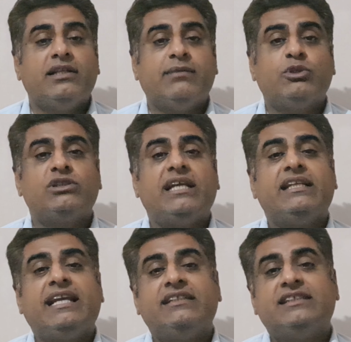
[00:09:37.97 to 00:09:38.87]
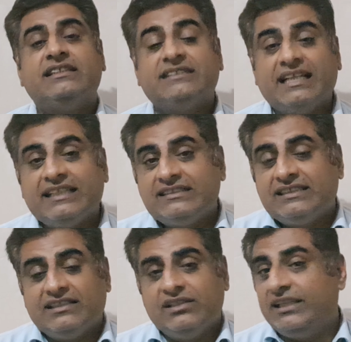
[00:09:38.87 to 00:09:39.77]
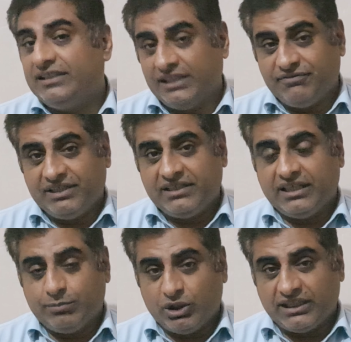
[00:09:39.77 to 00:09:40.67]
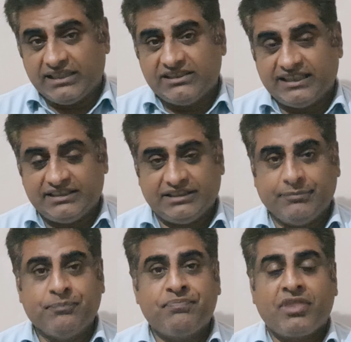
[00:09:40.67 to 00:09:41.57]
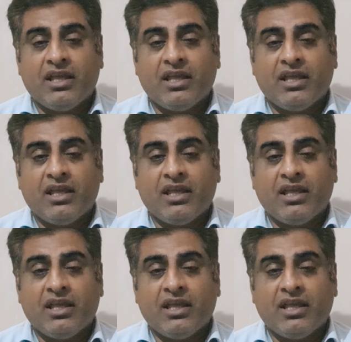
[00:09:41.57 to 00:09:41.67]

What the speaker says: The most likely answer is that it's a deliberate political strategy.